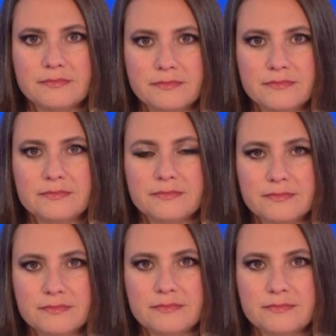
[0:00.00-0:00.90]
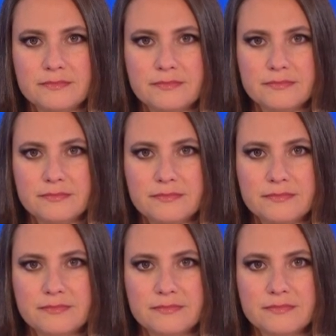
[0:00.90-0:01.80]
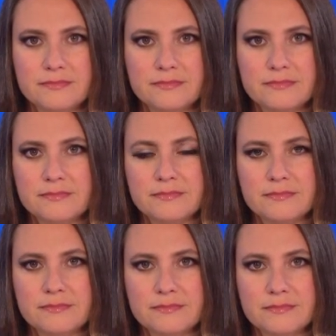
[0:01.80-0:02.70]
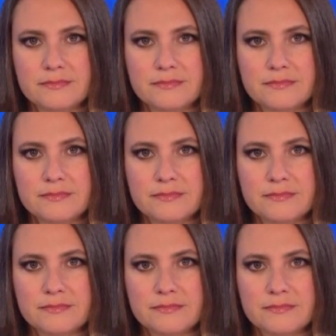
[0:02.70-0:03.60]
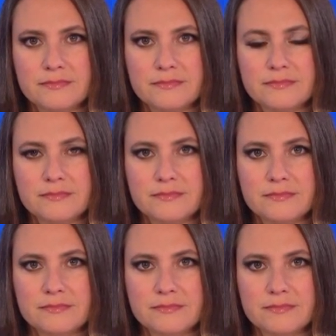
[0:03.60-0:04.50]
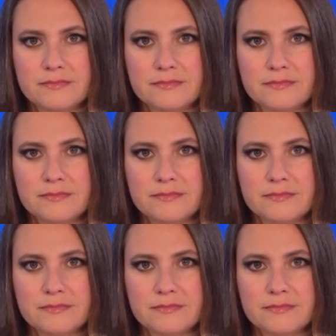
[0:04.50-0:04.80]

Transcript: (not speaking)